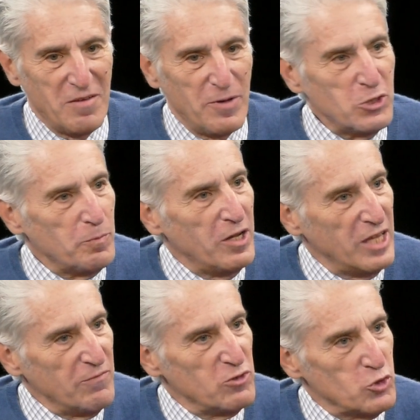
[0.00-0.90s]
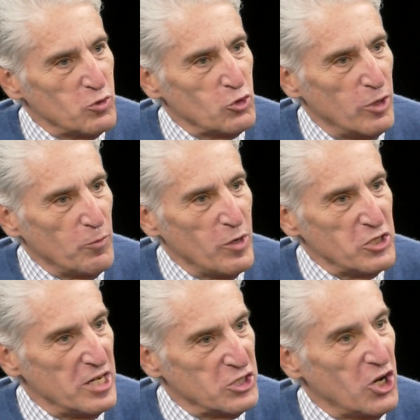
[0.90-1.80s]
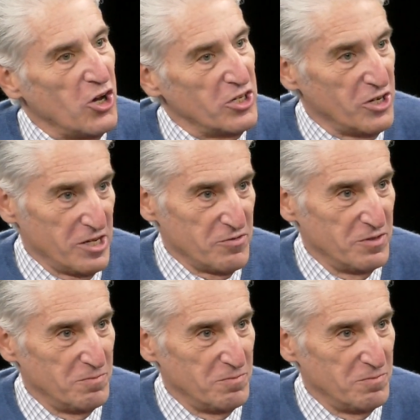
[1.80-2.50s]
Metropolitan Life Insurance Corporation has an archive